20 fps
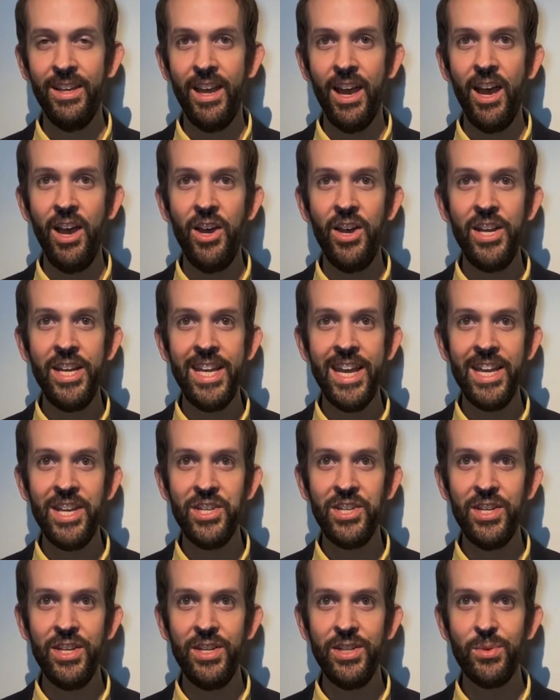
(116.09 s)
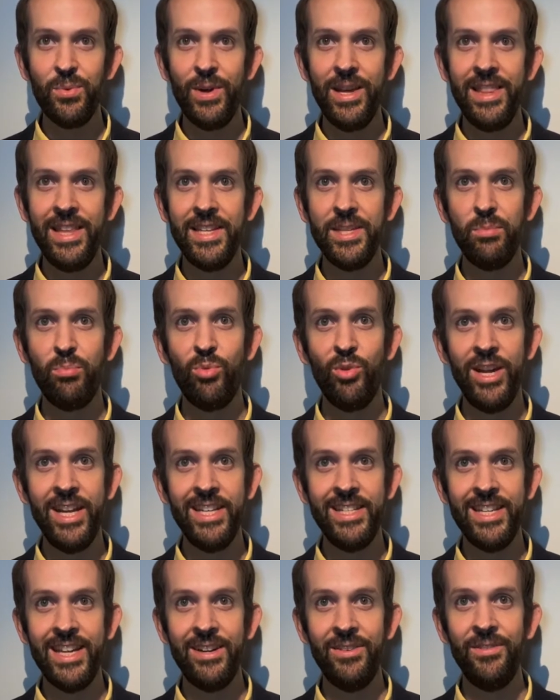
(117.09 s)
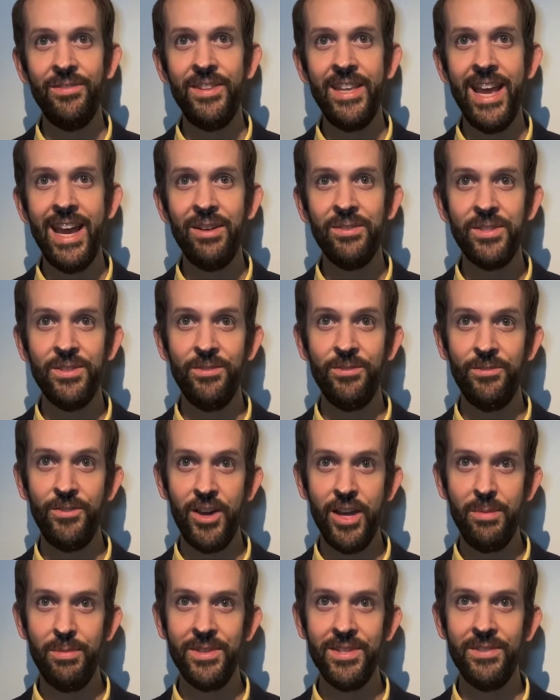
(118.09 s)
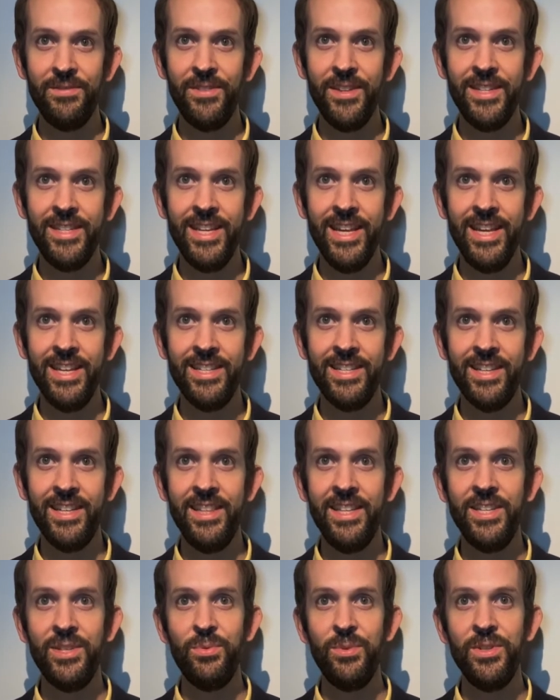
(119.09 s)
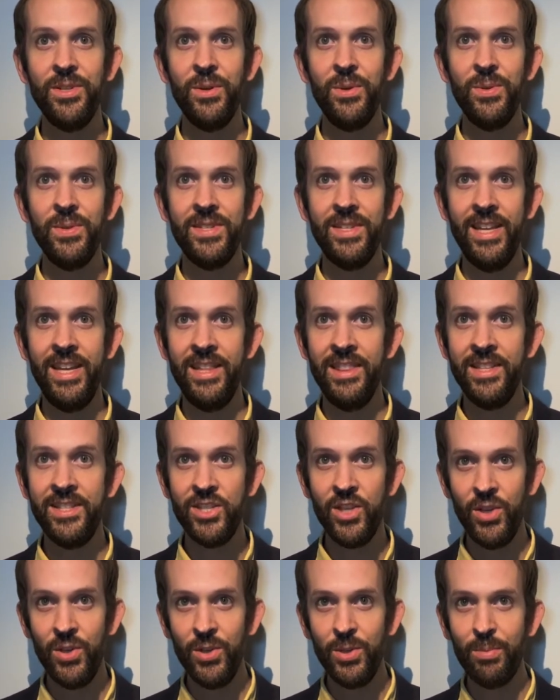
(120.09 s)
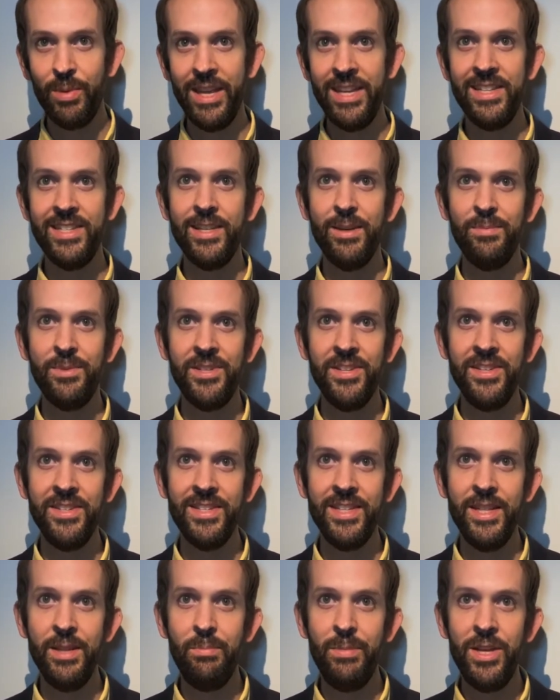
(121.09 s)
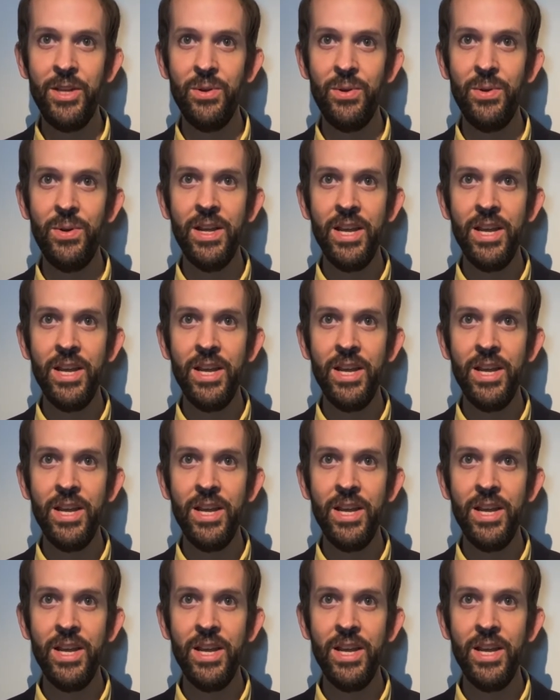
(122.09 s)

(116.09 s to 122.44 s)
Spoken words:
A herniation is where there's a breakdown of the outer fibres of the disc, and this results in the toothpaste substance in the middle